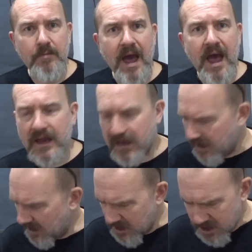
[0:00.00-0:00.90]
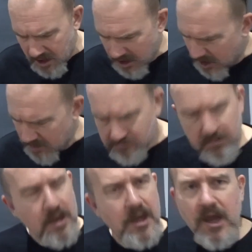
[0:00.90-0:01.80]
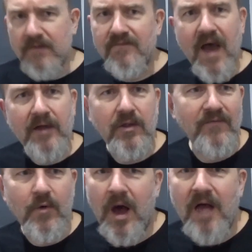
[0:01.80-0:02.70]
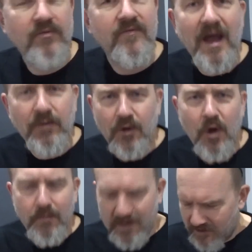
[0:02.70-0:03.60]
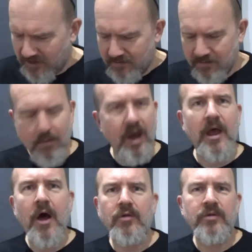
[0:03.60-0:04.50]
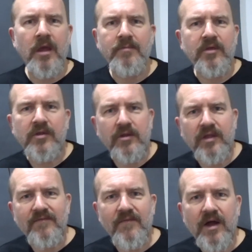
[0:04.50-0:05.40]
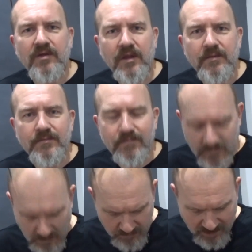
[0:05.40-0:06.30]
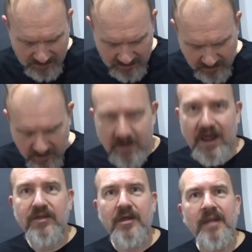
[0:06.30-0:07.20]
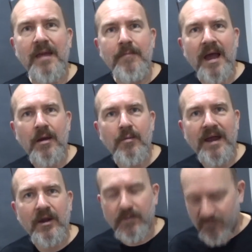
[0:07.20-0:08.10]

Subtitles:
back. In fact, I've got 100,000 copies in my garden and I'm just going to set fire to them. No, perhaps he didn't say that. Some of that may or may not be